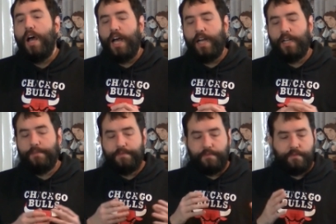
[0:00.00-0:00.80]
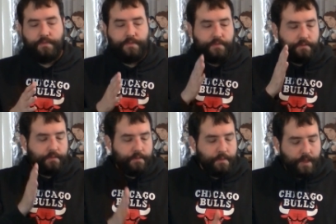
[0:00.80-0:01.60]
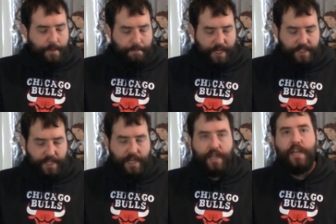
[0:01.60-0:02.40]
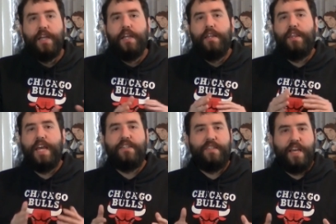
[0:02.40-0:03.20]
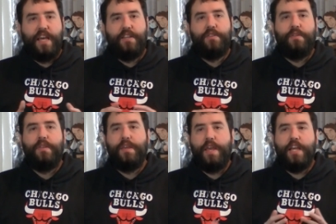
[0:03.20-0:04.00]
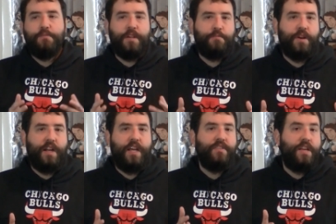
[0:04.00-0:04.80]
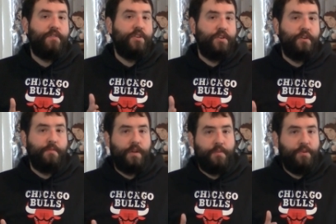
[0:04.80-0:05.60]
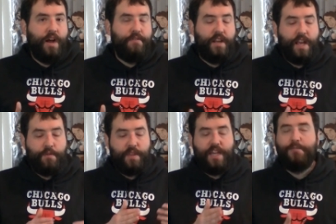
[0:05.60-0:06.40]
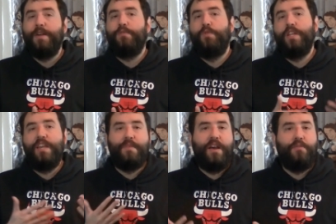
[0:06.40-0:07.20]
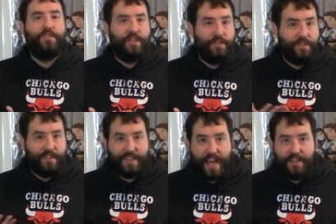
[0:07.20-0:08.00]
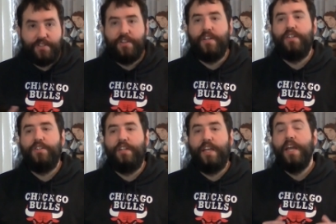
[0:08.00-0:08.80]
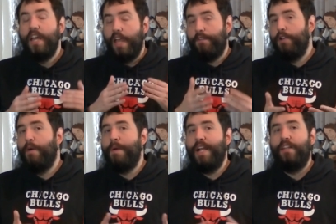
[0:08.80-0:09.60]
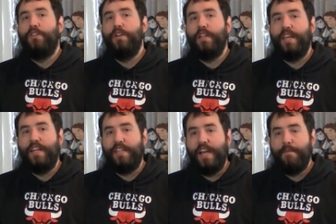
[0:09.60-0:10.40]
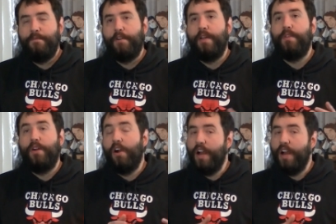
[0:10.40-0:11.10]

That said, the Xbox brand has never turned a profit. And when the Xbox One came out and was a huge disaster initially, if you go back and look at that time frame, there are